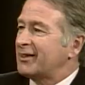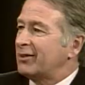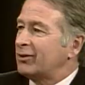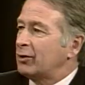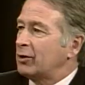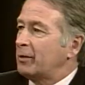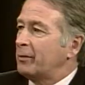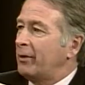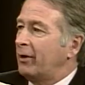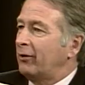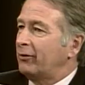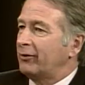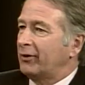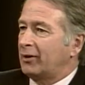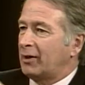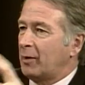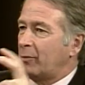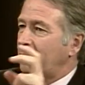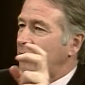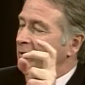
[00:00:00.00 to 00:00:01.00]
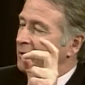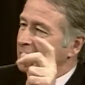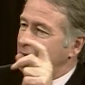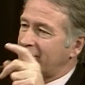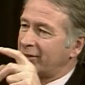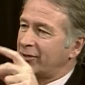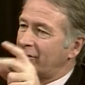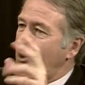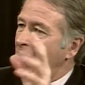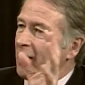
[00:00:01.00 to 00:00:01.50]
under your belt, a couple of
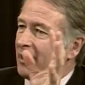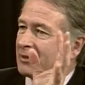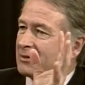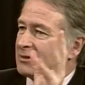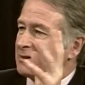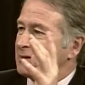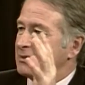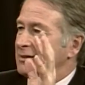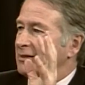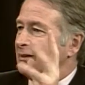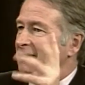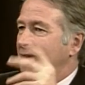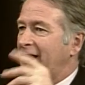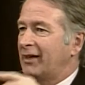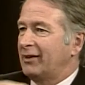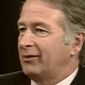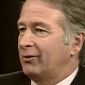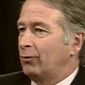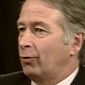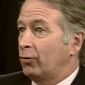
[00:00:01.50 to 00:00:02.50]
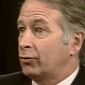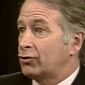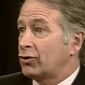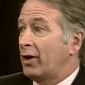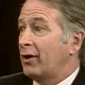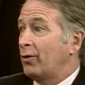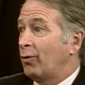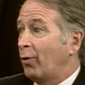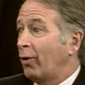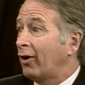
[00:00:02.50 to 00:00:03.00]
the knocks in that
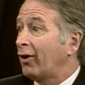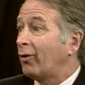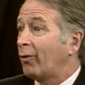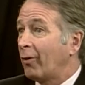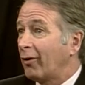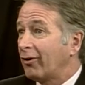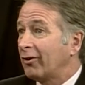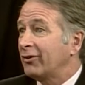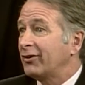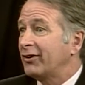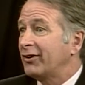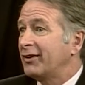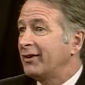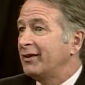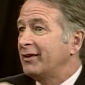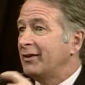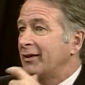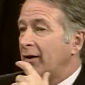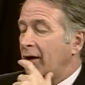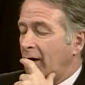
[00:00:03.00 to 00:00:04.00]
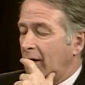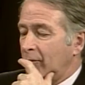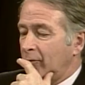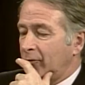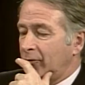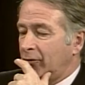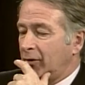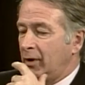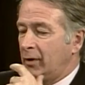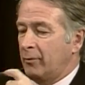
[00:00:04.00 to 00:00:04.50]
trying to work world
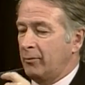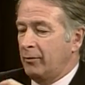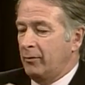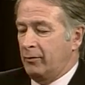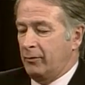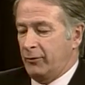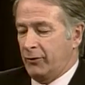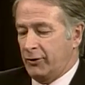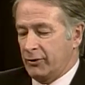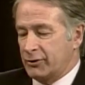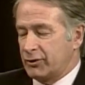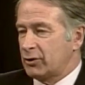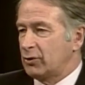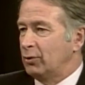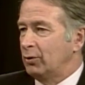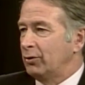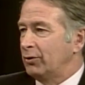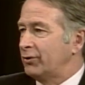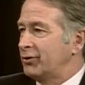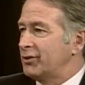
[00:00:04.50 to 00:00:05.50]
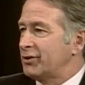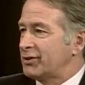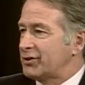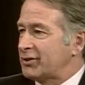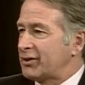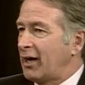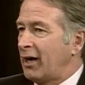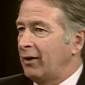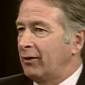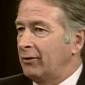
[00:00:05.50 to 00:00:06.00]
from the school
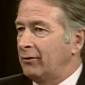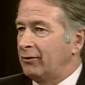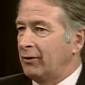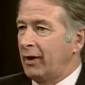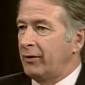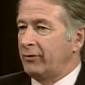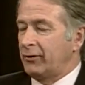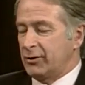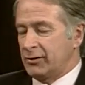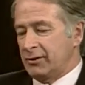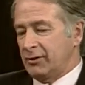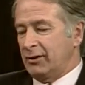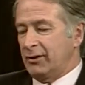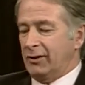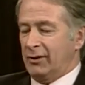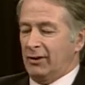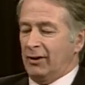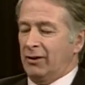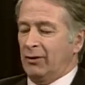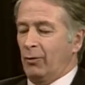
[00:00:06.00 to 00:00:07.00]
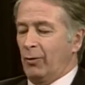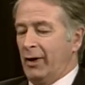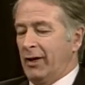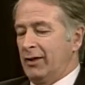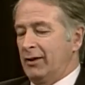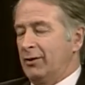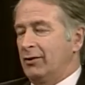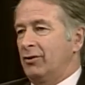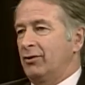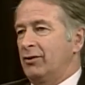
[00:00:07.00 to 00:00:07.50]
style of life. Because in a way,
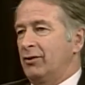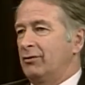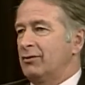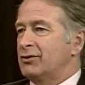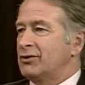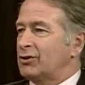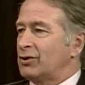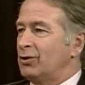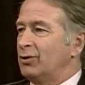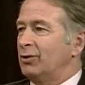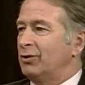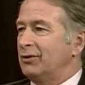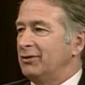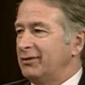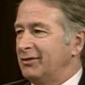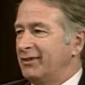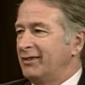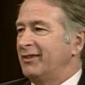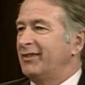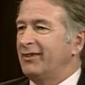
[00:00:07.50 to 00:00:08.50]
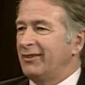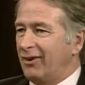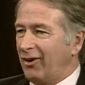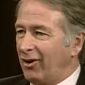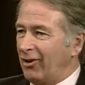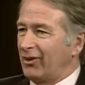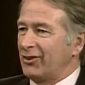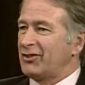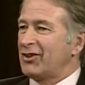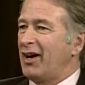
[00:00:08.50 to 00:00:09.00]
you know, you're in school
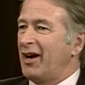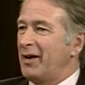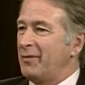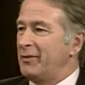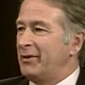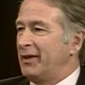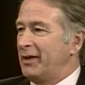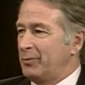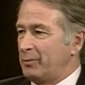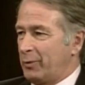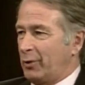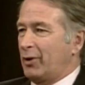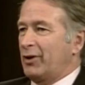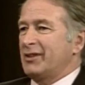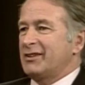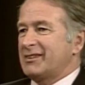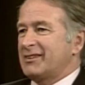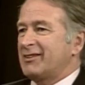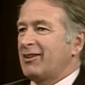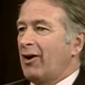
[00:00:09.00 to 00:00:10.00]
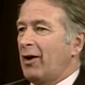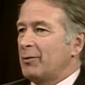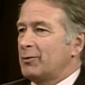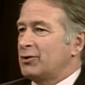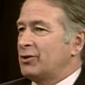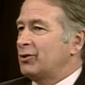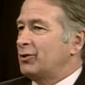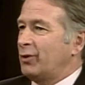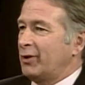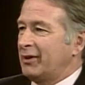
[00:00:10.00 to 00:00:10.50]
all the time and then it stops.
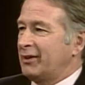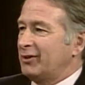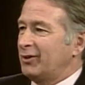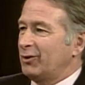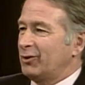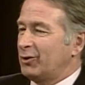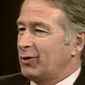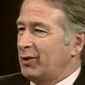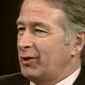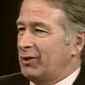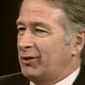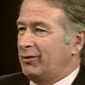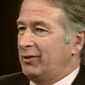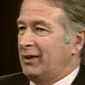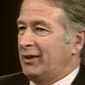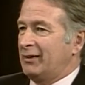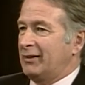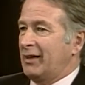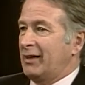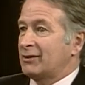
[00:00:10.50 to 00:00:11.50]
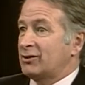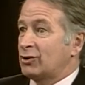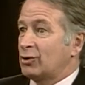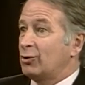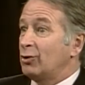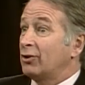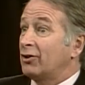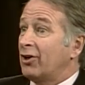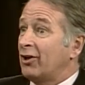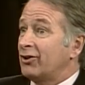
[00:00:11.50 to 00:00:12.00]
You're 22 or 23 and that
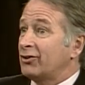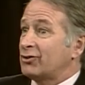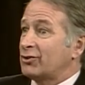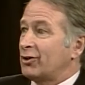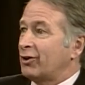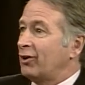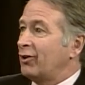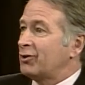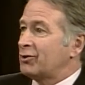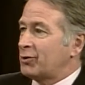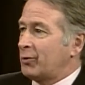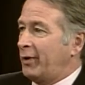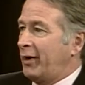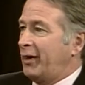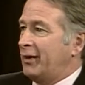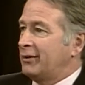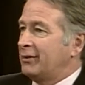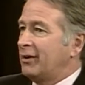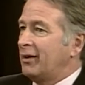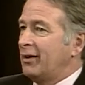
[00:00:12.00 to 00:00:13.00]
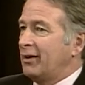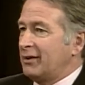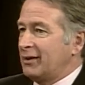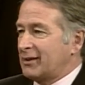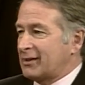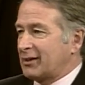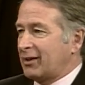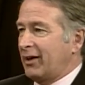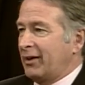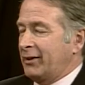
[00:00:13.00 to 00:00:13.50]
school culture goes away and you
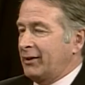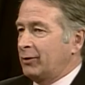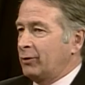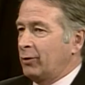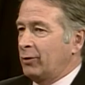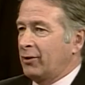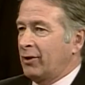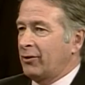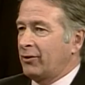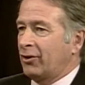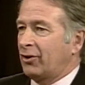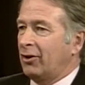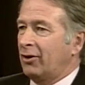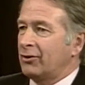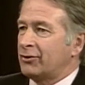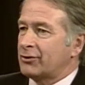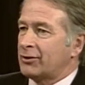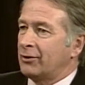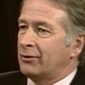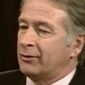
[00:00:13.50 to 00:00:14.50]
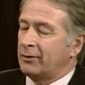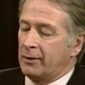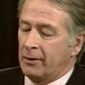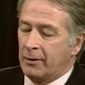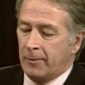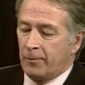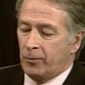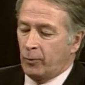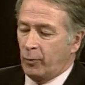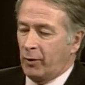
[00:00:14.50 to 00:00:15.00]
slide into another culture.
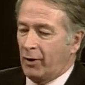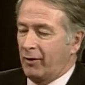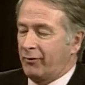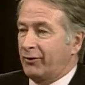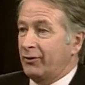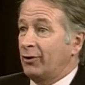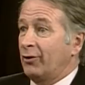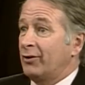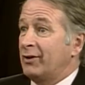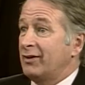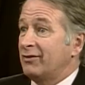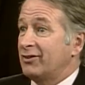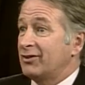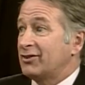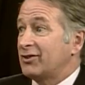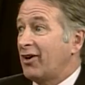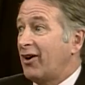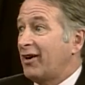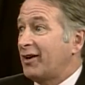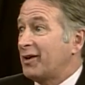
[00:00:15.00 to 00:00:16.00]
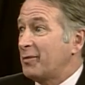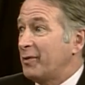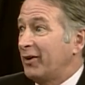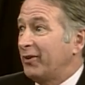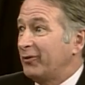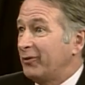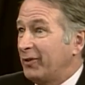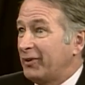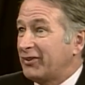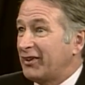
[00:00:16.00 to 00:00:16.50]
We often don't even talk
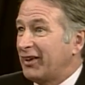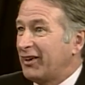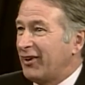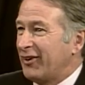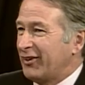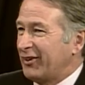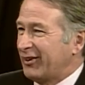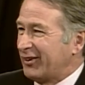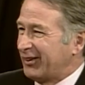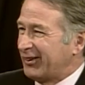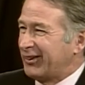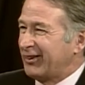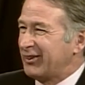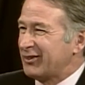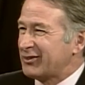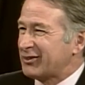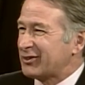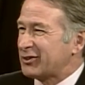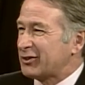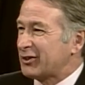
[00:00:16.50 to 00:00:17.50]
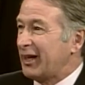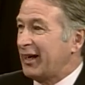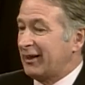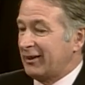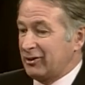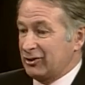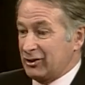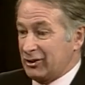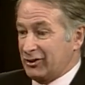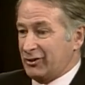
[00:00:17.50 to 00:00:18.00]
about what that other culture is like. Yeah.
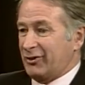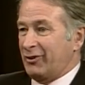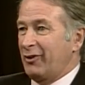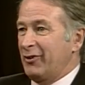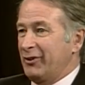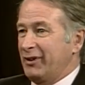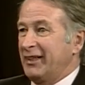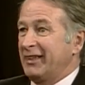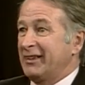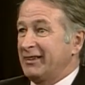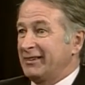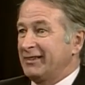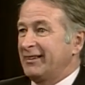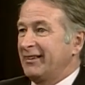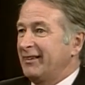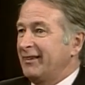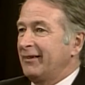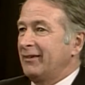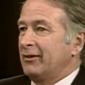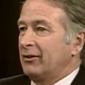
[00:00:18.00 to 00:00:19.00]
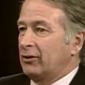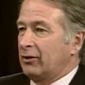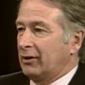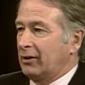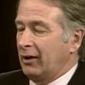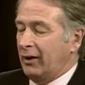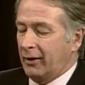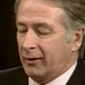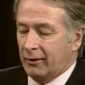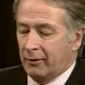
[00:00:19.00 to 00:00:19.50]
You're just thrown in and good
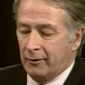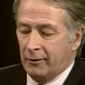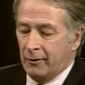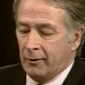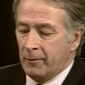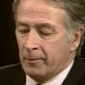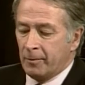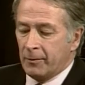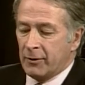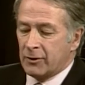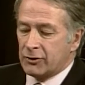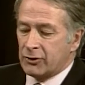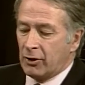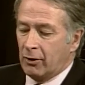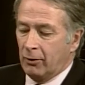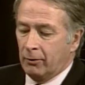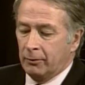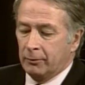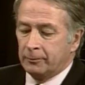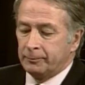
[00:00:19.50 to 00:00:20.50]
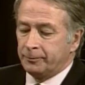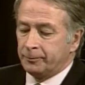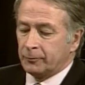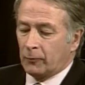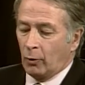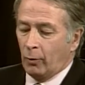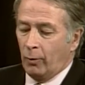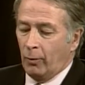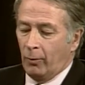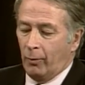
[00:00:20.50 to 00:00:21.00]
luck. So
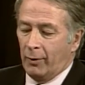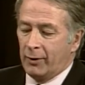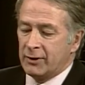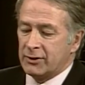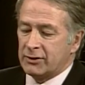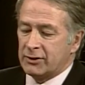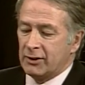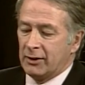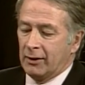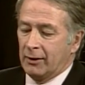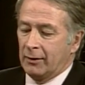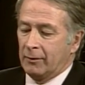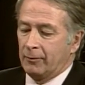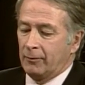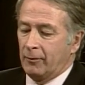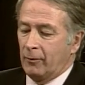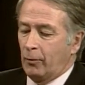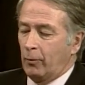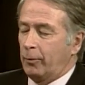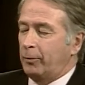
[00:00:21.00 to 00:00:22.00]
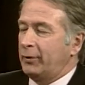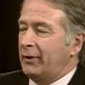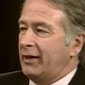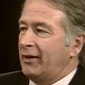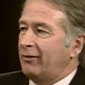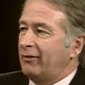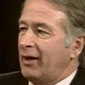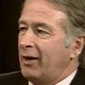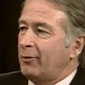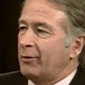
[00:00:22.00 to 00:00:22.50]
why don't you play
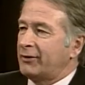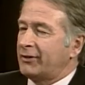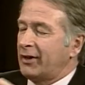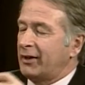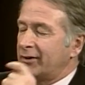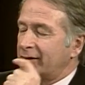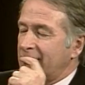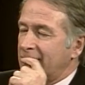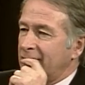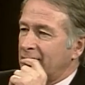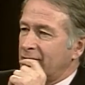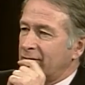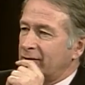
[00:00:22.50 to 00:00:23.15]
around with that, you know,